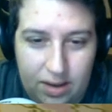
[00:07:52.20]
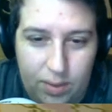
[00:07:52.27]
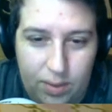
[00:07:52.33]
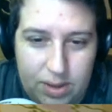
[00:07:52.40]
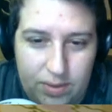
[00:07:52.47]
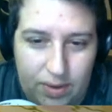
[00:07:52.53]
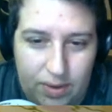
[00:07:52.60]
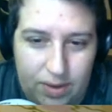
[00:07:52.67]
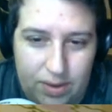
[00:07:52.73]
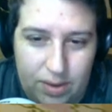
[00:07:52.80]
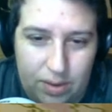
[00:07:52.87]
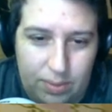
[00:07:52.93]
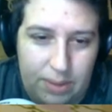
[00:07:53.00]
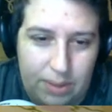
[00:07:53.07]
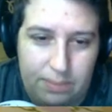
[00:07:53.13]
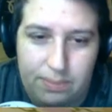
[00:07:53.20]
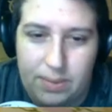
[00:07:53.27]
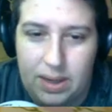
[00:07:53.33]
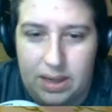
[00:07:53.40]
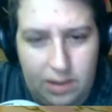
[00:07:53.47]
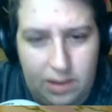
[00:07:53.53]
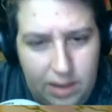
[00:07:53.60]
Voice faltered a bit,
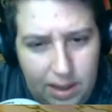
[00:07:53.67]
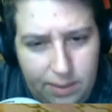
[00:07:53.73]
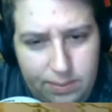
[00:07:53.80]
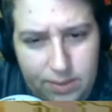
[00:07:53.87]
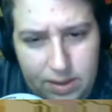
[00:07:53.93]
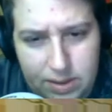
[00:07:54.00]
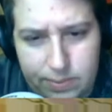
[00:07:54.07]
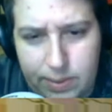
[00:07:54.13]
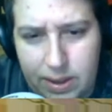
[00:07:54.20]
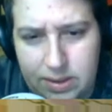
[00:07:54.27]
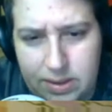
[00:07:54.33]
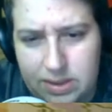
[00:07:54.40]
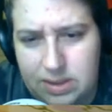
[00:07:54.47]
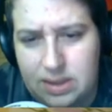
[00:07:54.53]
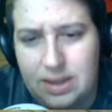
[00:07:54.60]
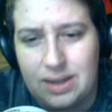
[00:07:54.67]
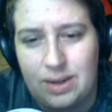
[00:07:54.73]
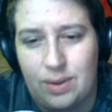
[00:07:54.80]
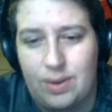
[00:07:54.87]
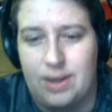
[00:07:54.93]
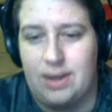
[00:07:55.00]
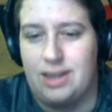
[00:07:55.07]
but you kept
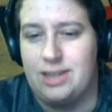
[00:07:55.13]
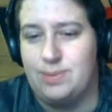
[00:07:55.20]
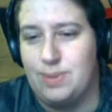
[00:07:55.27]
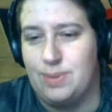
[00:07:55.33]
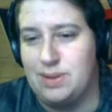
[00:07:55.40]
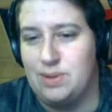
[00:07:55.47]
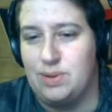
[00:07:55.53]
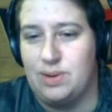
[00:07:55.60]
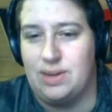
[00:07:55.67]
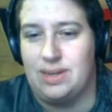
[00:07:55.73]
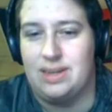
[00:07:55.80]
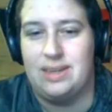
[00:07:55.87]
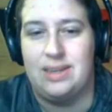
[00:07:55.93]
going as best you could.